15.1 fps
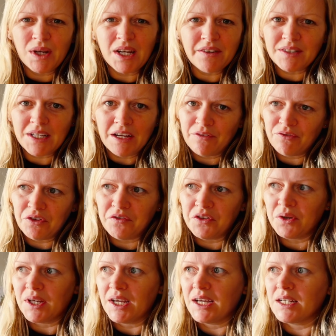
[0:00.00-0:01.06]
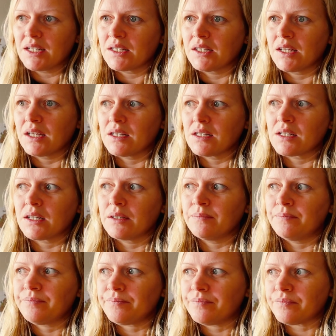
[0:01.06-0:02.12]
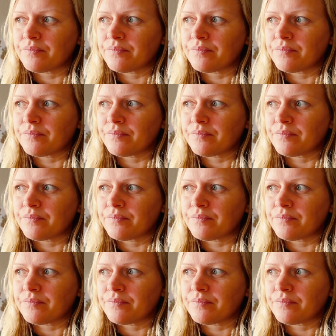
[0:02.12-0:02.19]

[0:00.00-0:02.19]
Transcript: we lived here for a few years and things and